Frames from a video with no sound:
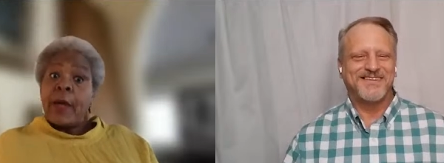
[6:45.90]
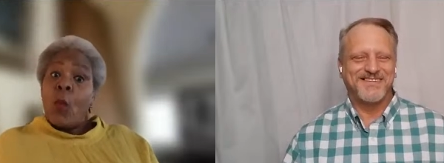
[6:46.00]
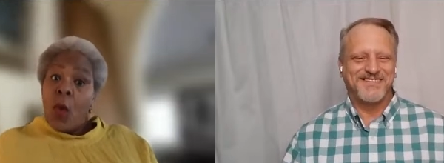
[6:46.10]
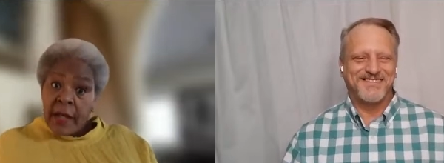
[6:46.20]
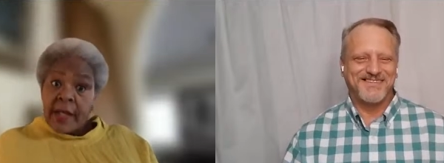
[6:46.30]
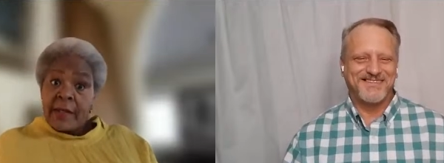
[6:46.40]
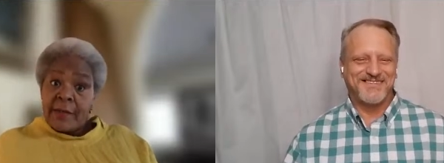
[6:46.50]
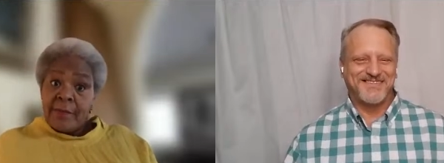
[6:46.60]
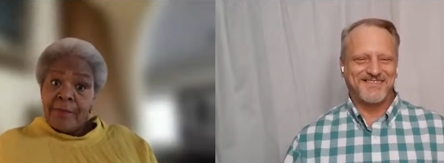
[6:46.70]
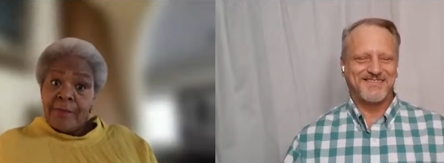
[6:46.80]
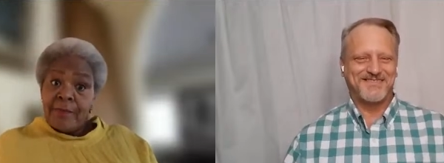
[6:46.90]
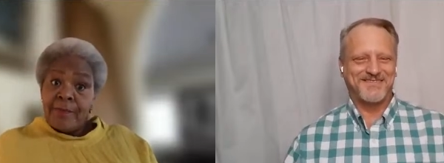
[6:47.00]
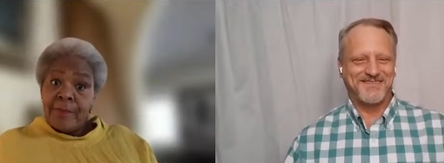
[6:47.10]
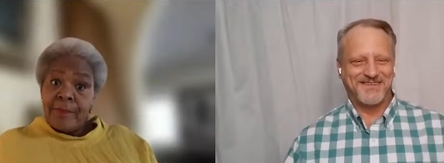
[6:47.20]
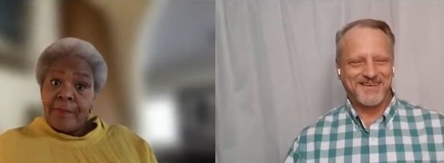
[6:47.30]
Speaker 1: wanted.
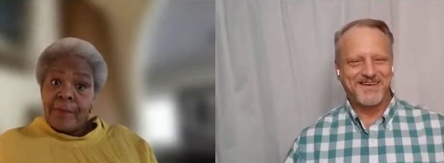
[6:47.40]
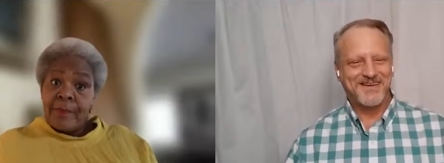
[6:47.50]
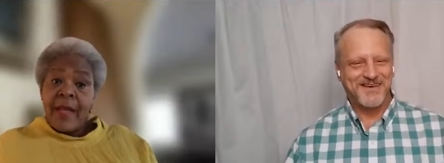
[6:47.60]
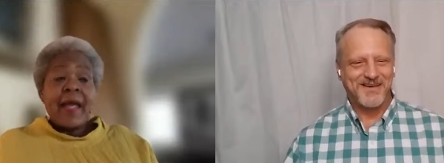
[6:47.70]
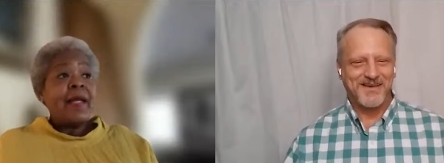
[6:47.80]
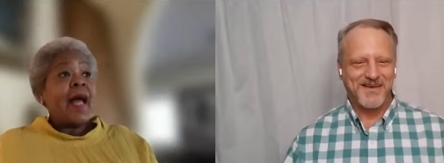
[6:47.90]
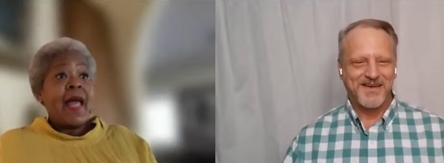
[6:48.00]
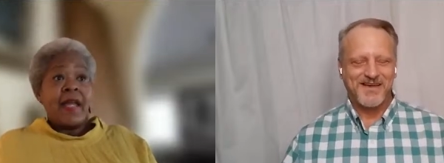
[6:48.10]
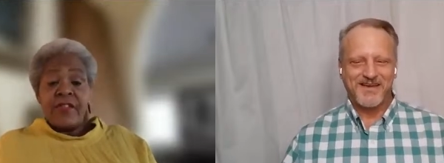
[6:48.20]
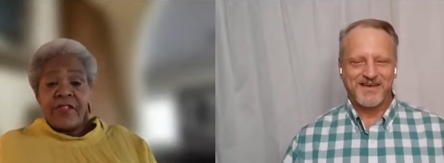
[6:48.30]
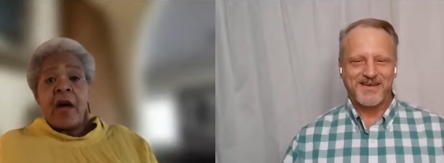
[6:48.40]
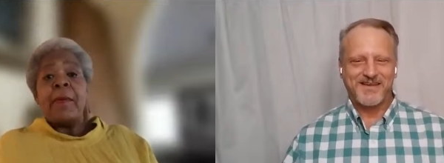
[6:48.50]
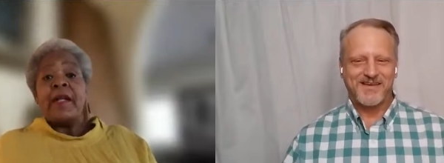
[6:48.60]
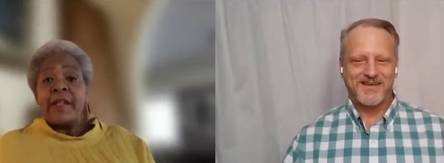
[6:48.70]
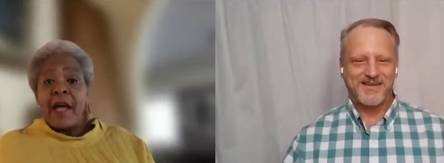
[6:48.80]
and I had the job
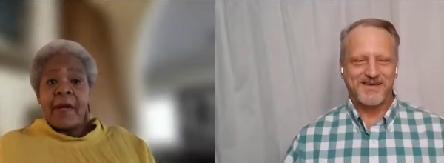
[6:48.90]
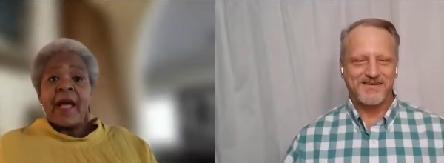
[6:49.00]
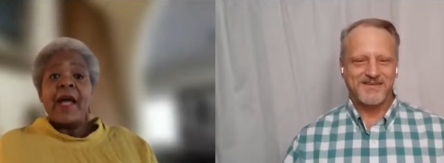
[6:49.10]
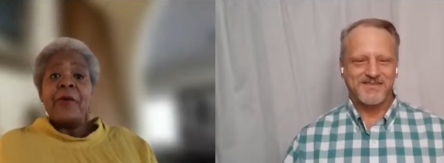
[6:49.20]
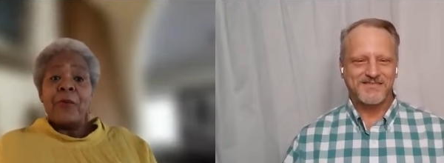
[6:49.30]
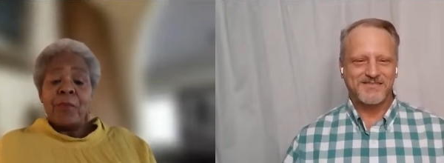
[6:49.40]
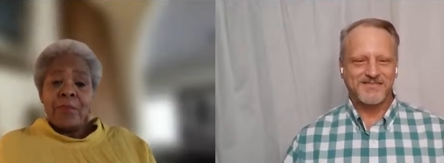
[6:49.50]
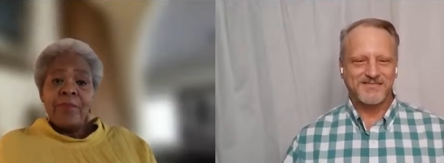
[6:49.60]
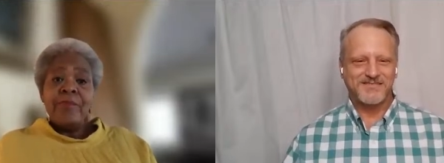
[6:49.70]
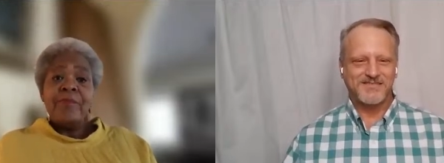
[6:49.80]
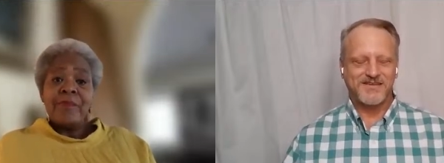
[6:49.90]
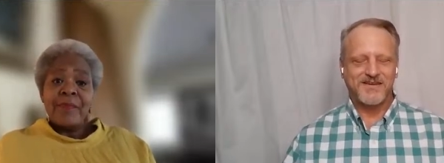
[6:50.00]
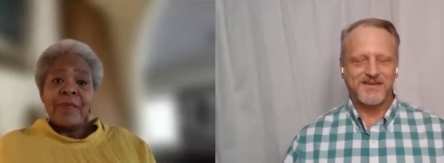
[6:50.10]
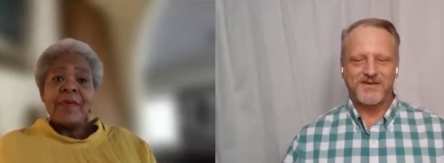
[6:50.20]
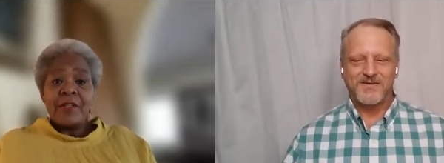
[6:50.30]
by the time I got home
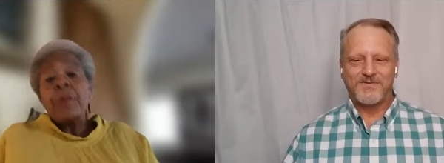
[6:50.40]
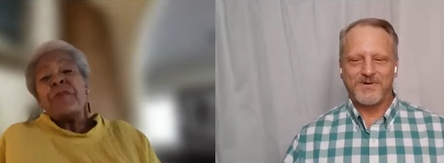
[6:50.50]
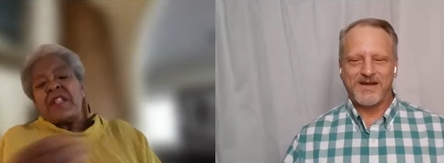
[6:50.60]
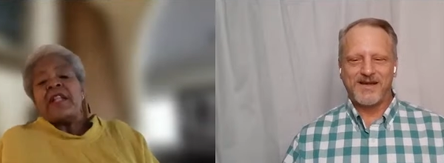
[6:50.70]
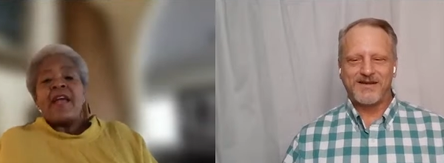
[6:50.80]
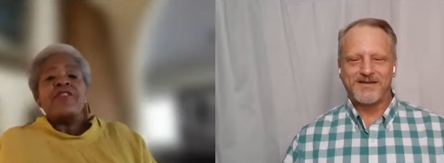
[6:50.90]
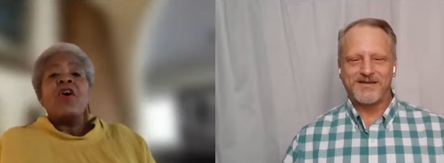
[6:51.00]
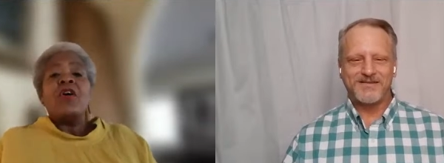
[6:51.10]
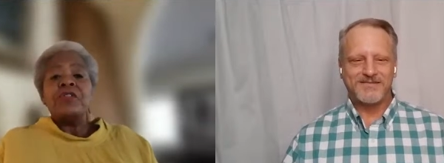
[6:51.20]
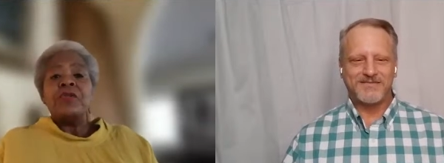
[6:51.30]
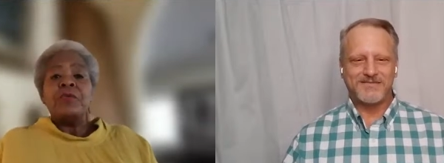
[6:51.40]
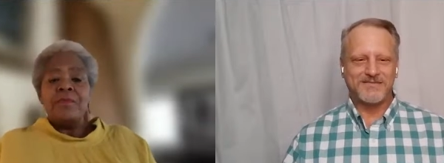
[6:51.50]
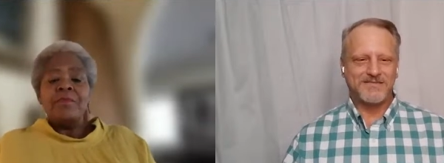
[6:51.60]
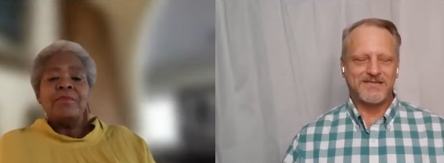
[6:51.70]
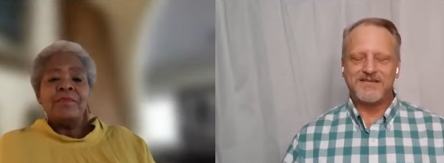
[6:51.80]
Speaker 2: because it was the last. Yeah.
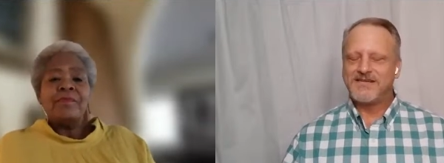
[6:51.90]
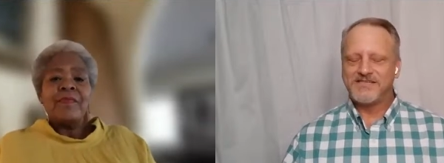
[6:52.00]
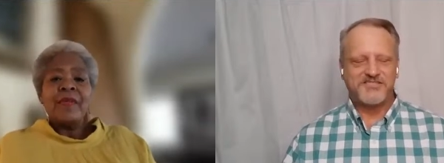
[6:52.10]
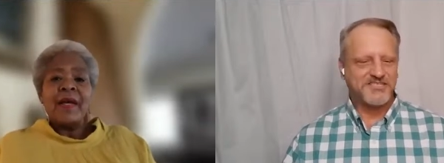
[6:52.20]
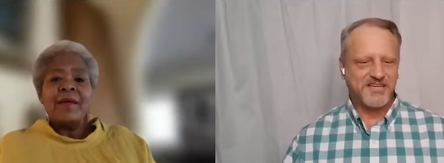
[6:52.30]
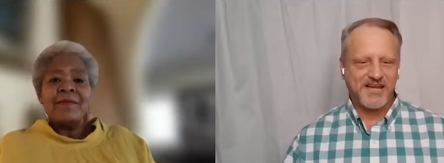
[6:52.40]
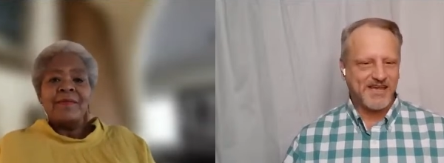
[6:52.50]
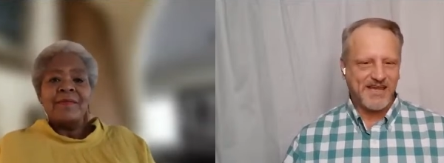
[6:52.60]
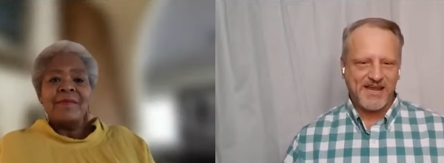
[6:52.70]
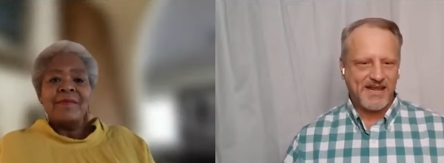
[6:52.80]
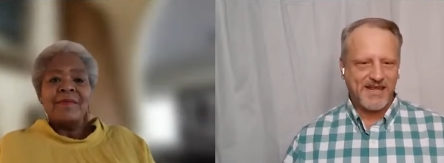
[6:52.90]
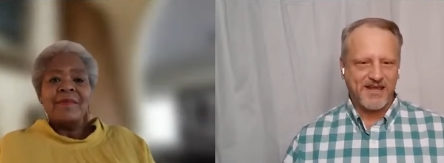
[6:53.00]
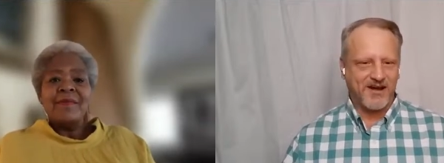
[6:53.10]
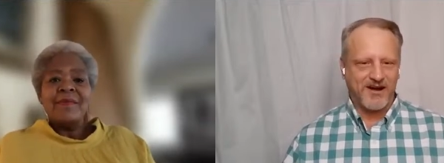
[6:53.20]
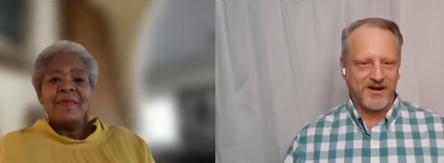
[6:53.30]
yeah. Just like
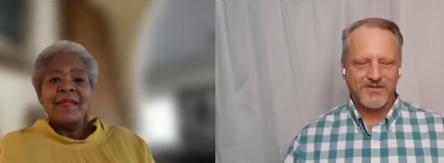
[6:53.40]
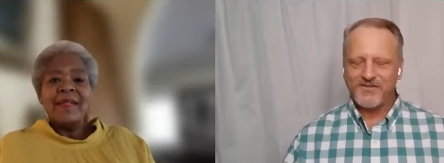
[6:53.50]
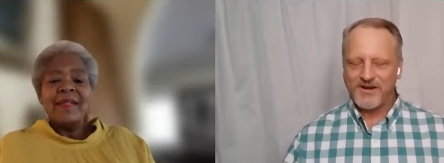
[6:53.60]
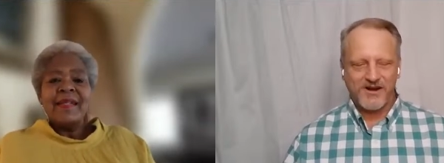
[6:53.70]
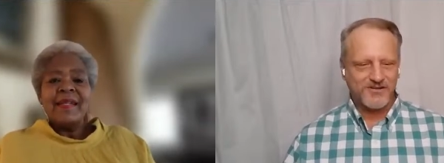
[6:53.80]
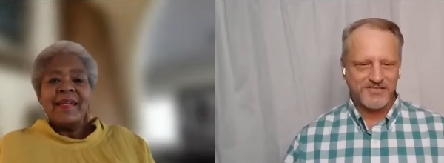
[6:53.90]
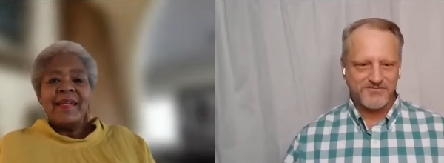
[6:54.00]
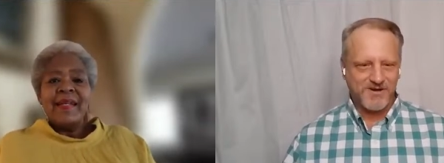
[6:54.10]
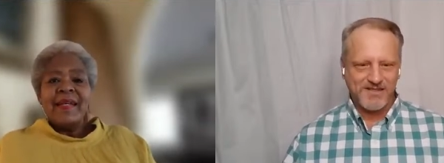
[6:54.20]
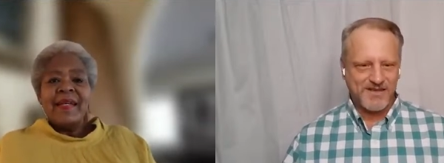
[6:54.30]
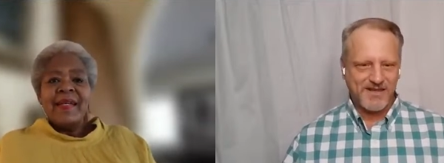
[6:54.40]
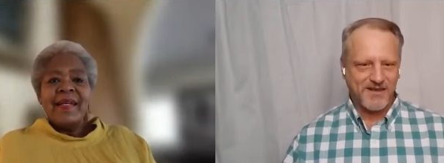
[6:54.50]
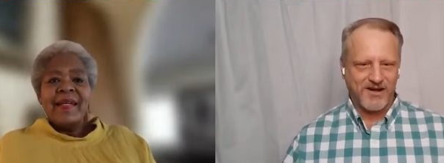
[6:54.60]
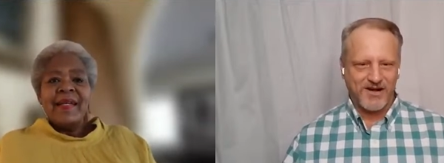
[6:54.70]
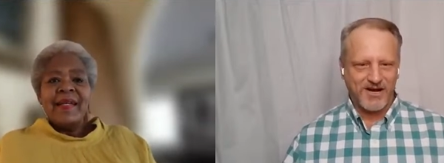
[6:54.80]
any ER, the nurses run
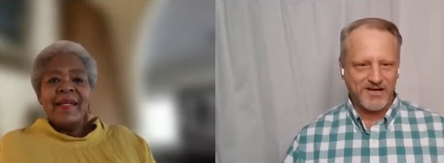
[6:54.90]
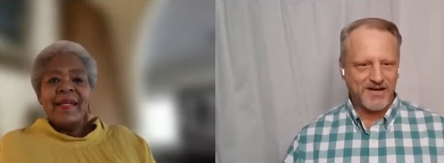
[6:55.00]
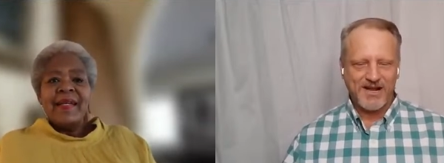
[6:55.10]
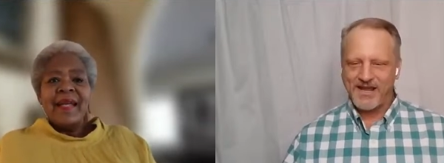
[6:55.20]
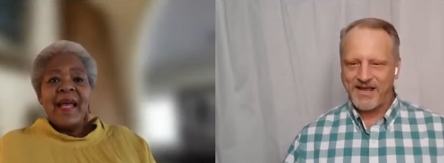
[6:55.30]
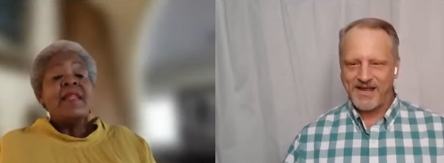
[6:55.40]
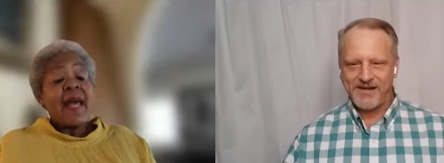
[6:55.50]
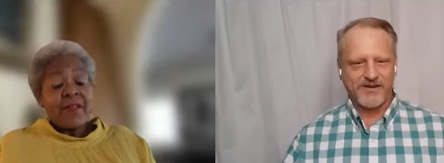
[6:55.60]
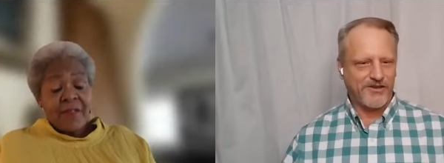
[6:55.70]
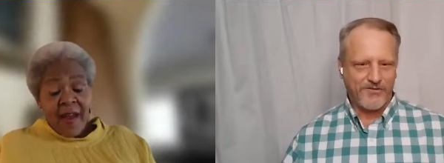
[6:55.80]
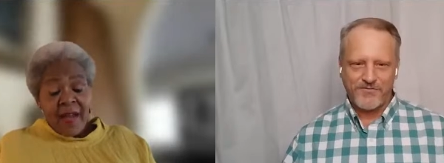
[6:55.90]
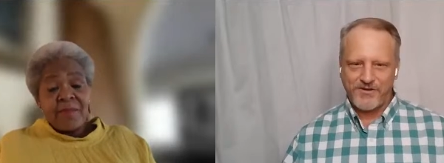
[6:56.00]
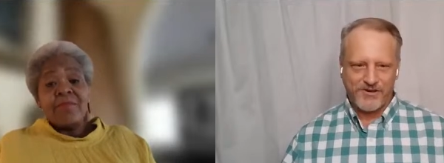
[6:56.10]
the ER, and right. you